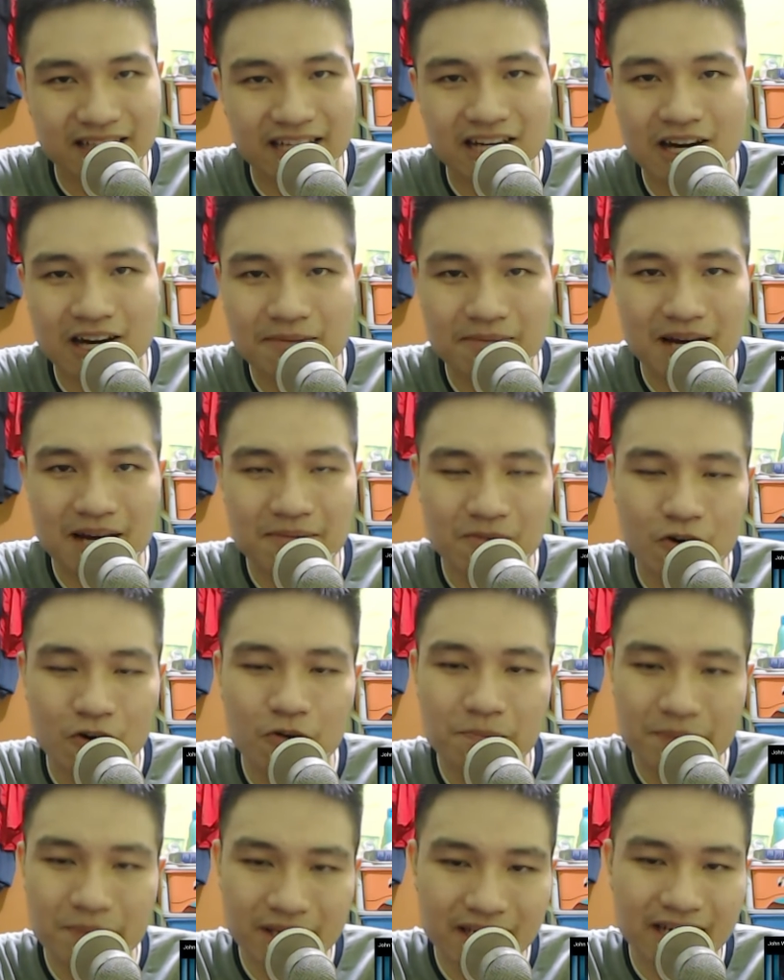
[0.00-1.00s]
And I'm I'm
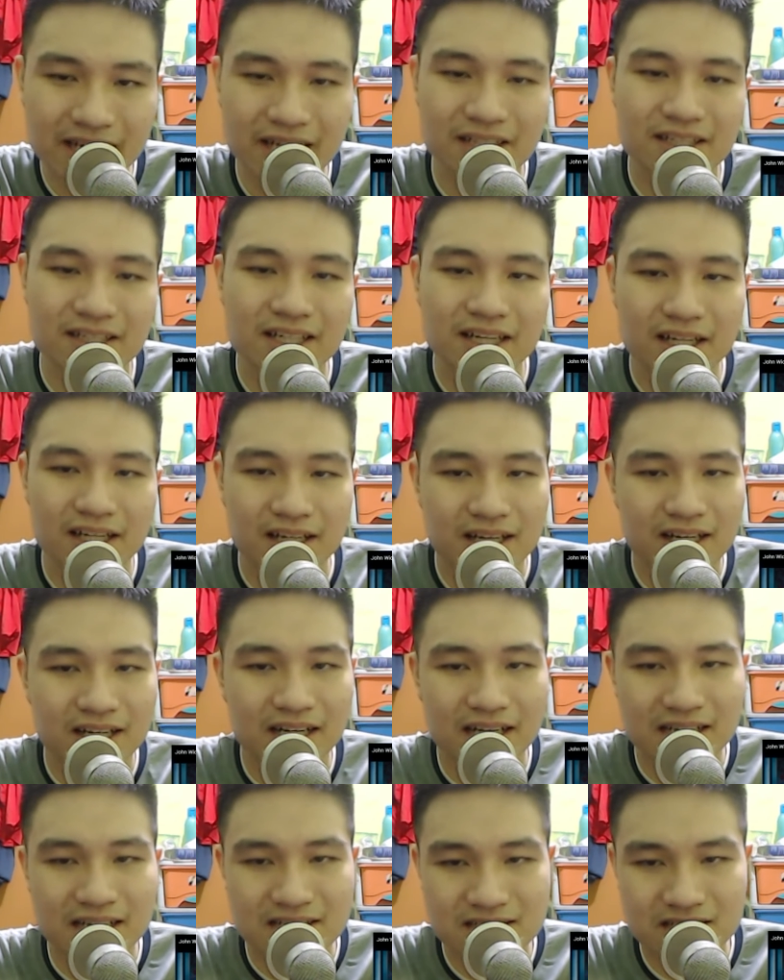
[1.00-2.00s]
hoping that
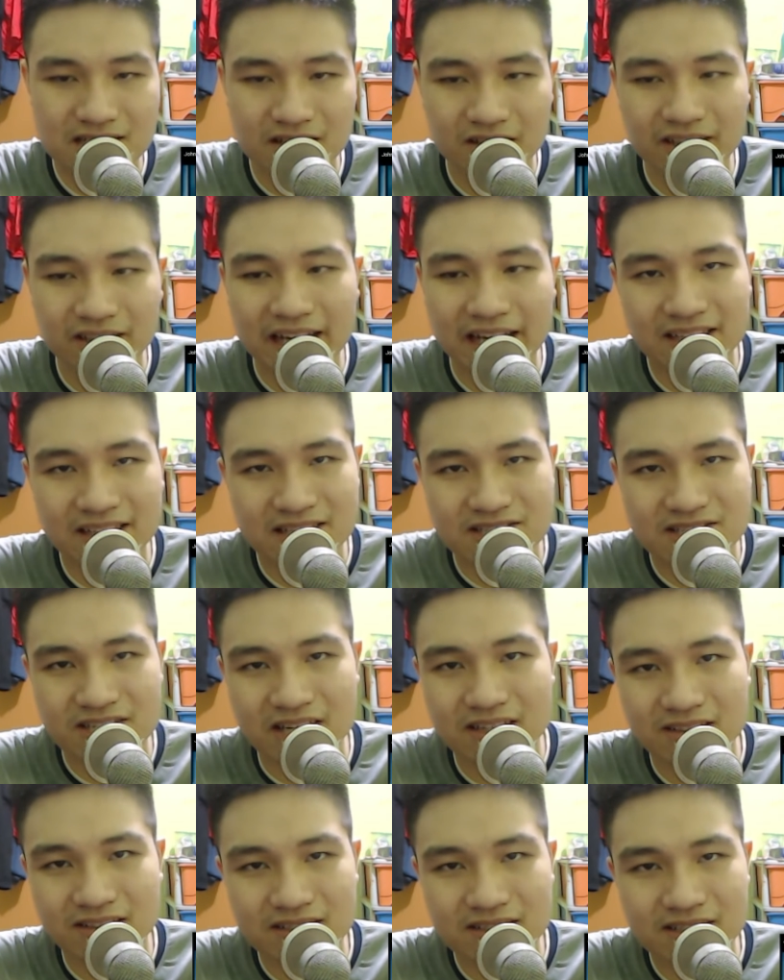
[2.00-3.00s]
uh, Scott Adkins'
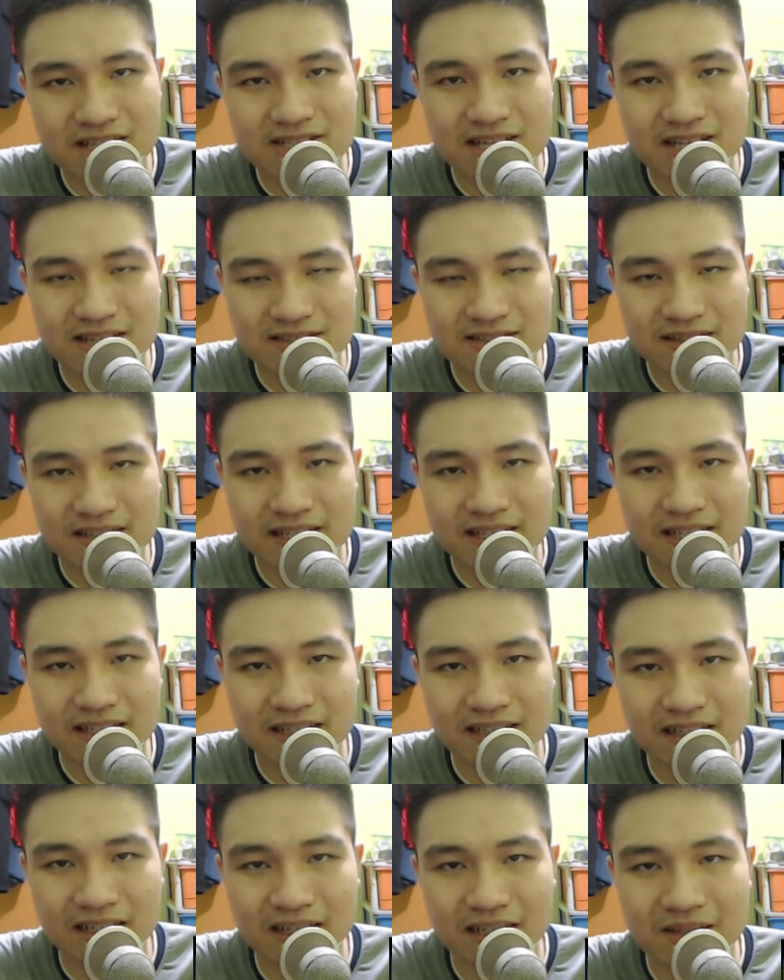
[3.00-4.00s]
character is actually
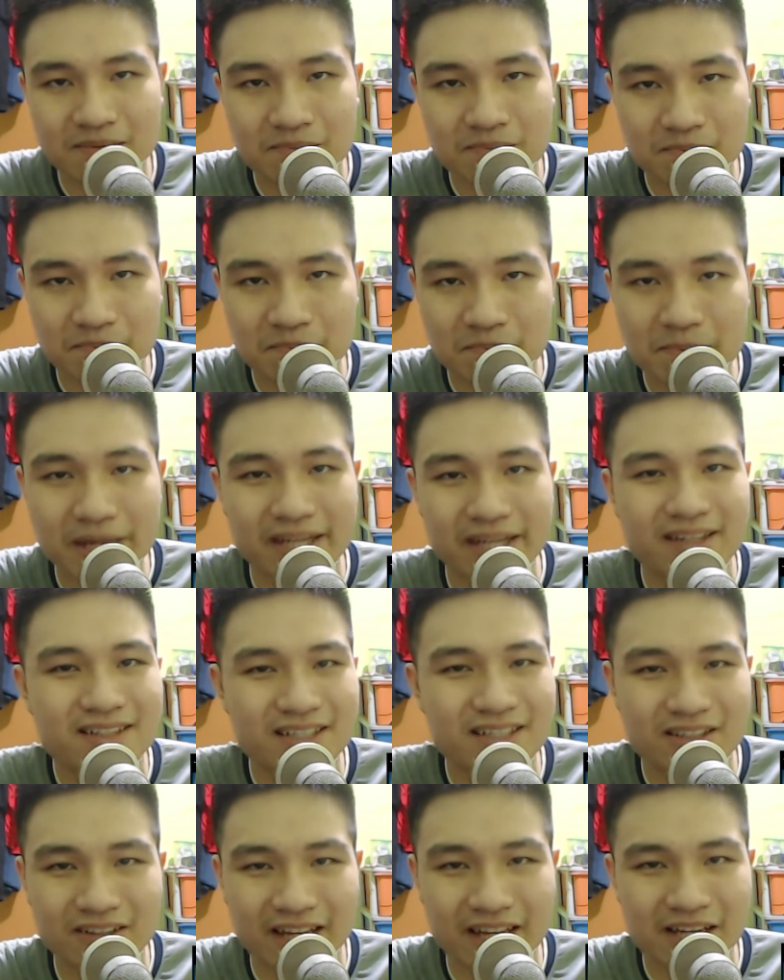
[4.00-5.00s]
uh, big,
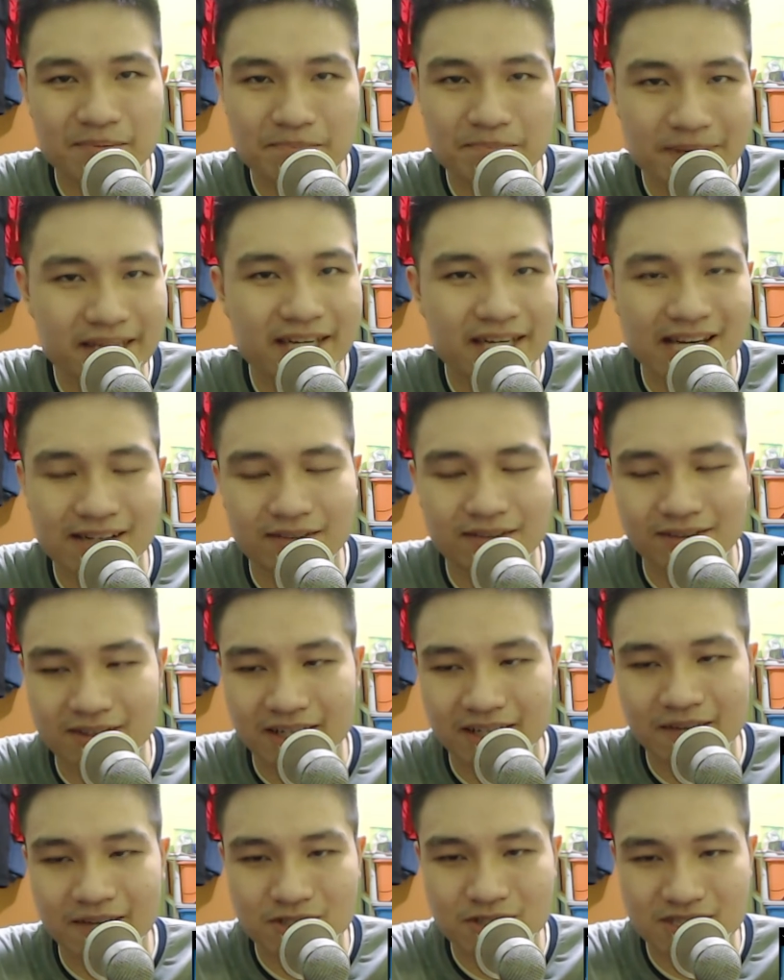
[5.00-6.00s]
you know, like a big character,
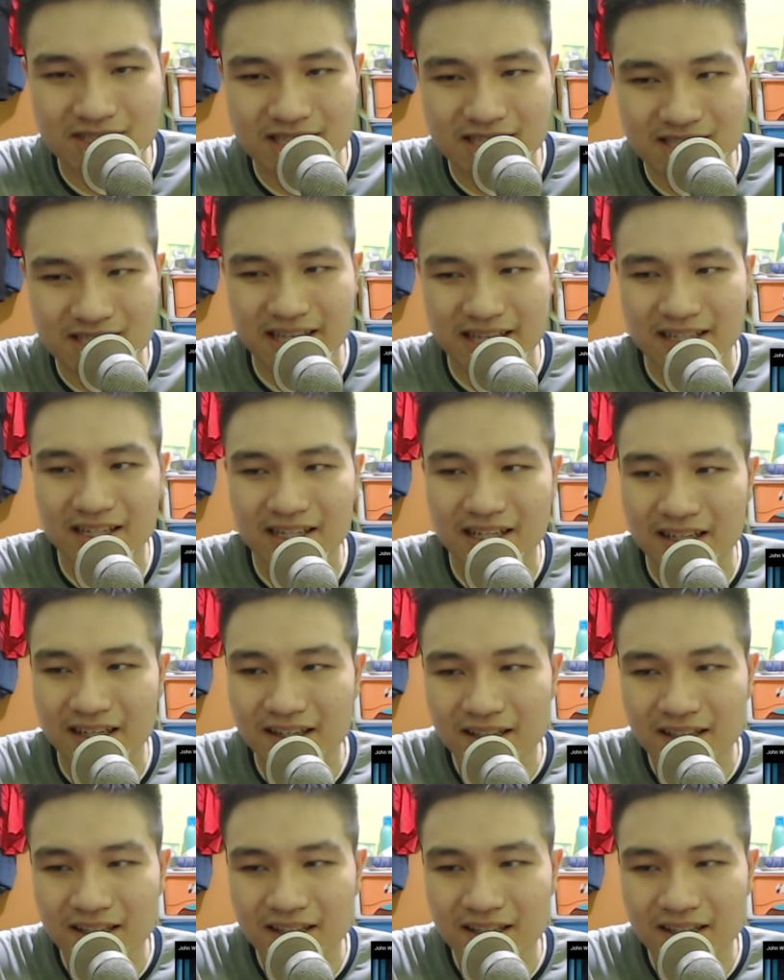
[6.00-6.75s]
and wasn't just like a